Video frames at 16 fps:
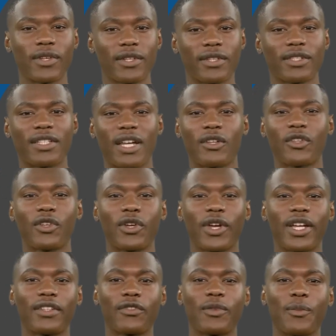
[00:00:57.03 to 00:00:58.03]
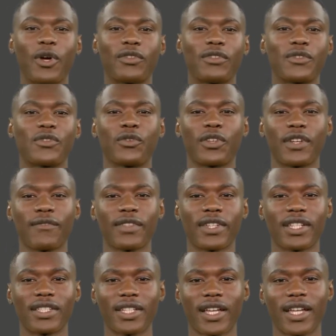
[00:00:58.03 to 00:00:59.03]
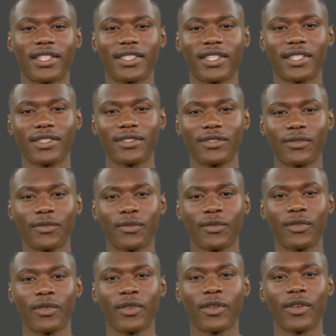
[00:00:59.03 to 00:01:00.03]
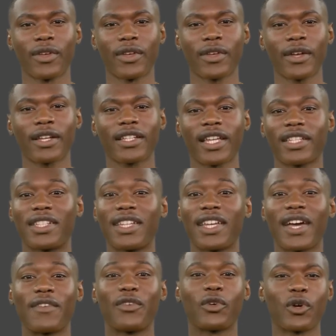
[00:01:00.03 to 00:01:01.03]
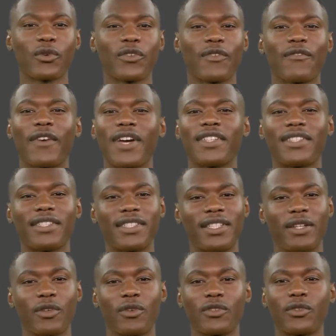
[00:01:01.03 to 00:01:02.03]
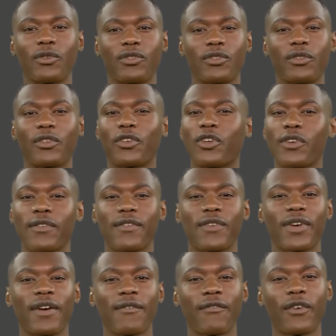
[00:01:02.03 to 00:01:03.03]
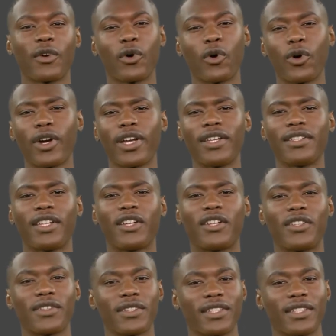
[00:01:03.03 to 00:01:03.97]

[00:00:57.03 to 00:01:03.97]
Centralized repository of data assets. A data catalog provides a single source of truth for an organization's